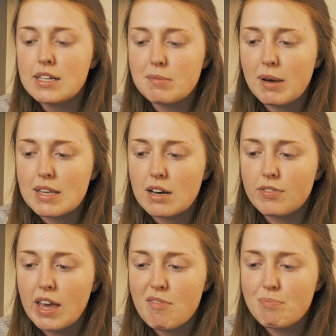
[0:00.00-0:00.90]
to make
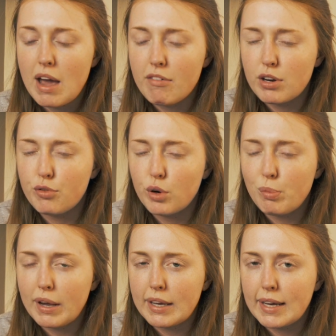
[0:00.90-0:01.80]
yourself look even better in your foil
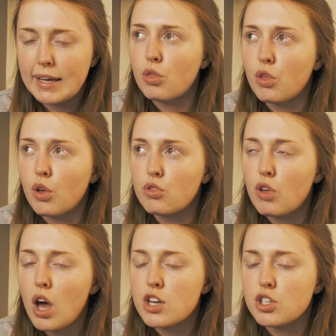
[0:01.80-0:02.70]
blanket. The
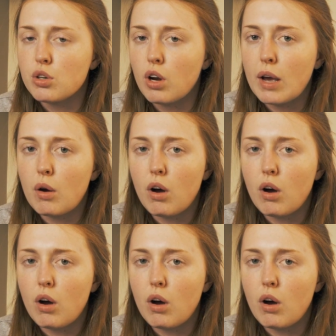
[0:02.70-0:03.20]
surgeon, like,